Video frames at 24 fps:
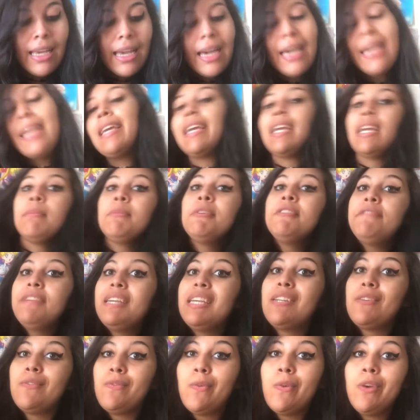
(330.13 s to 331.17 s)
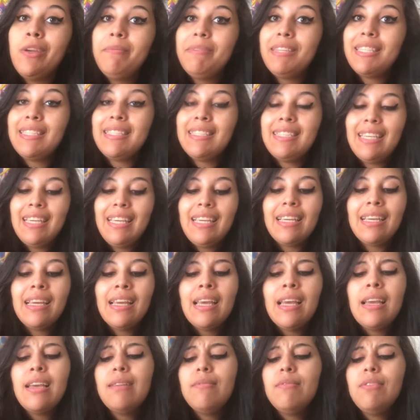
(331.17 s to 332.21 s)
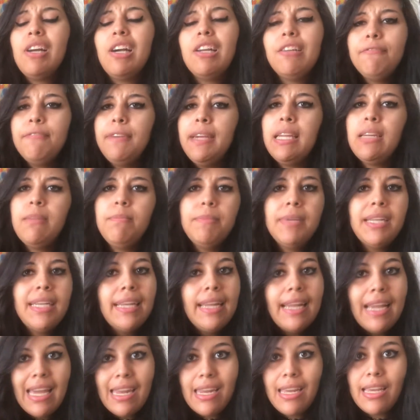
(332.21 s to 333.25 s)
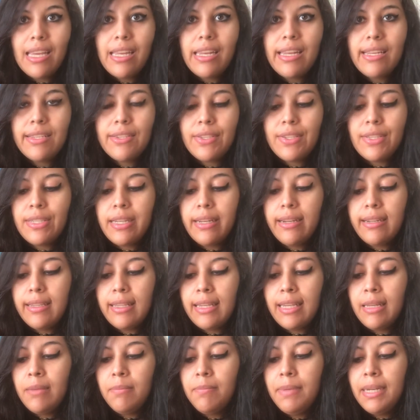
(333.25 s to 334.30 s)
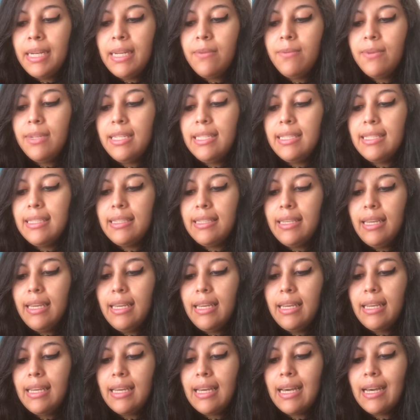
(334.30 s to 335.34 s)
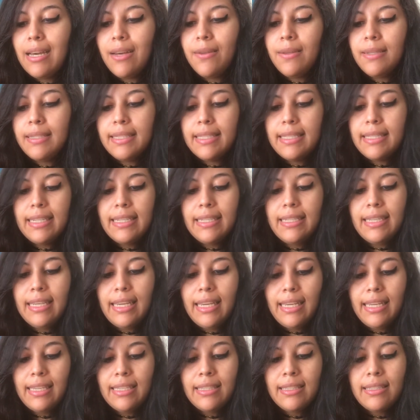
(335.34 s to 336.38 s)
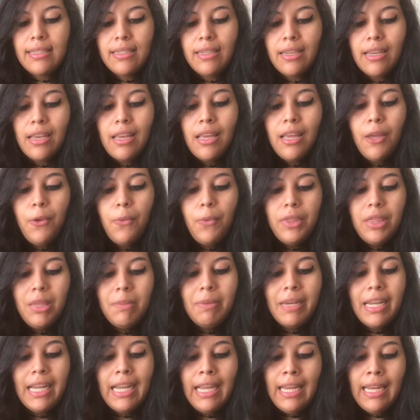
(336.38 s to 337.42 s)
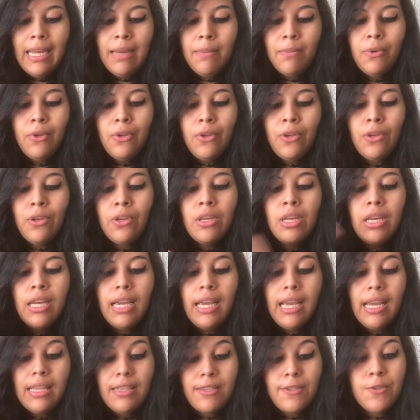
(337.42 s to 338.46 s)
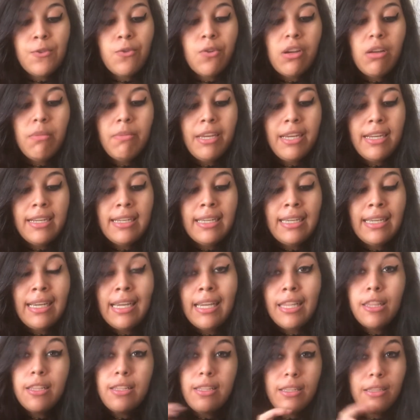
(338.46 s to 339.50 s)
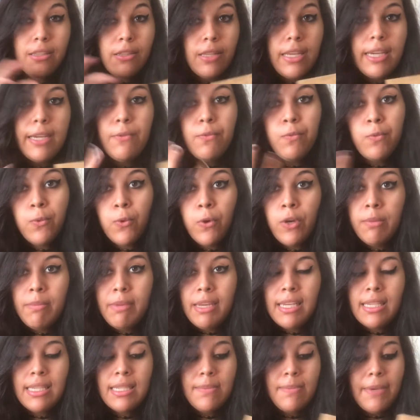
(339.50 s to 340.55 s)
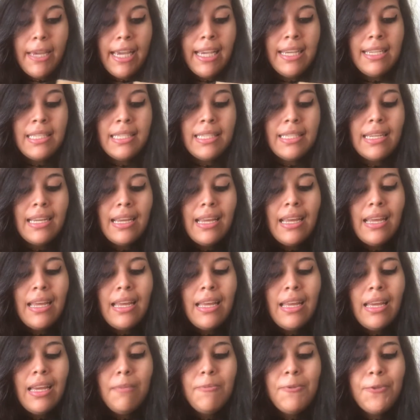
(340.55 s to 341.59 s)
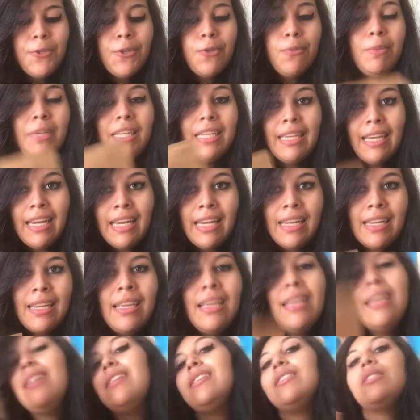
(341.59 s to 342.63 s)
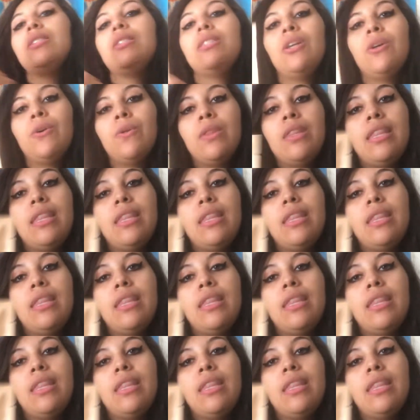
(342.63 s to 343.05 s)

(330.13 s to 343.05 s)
I am a fan of Rooibos tea. Not a fan of banana necessarily, but I want to see how it's going to taste with the pineapple, the strawberry, and the like Rooibos base. I'm sure it'll be good. So